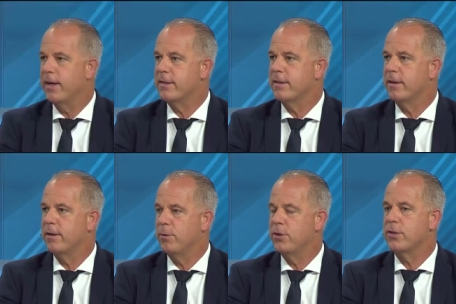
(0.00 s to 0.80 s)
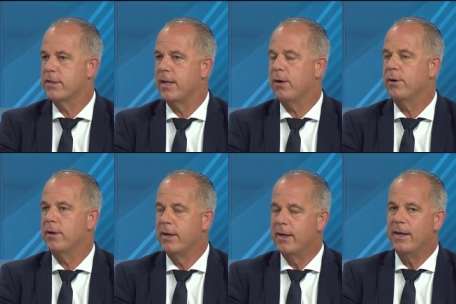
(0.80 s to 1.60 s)
of flights, and, we just
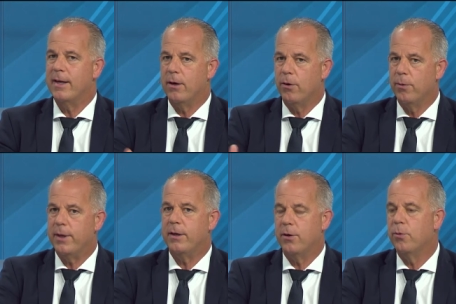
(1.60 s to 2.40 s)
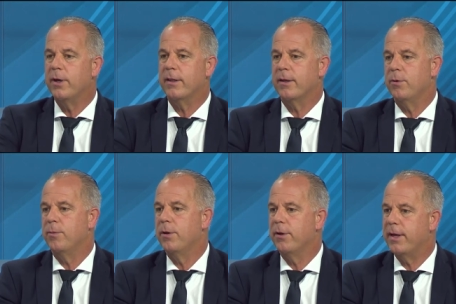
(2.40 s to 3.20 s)
now already knowing that
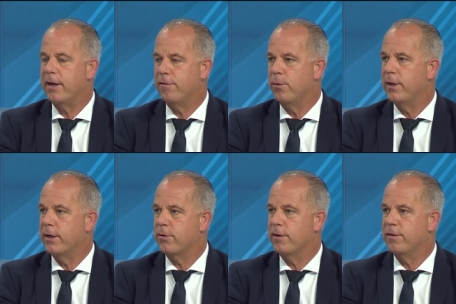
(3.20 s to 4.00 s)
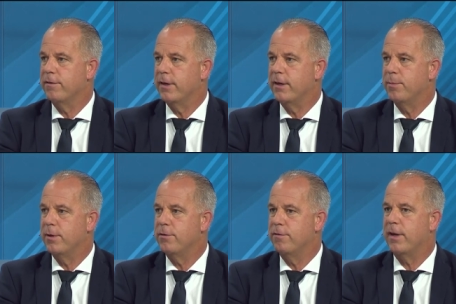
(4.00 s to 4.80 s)
we will not have all aircraft
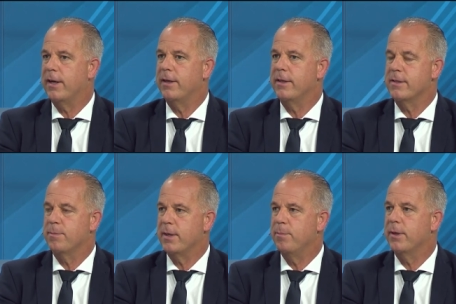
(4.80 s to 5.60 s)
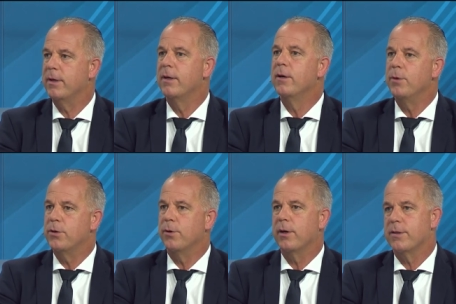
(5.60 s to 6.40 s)
available to fly in September,
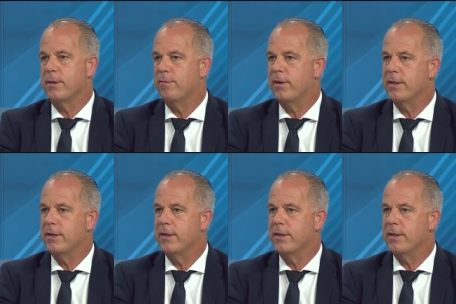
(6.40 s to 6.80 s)
we took out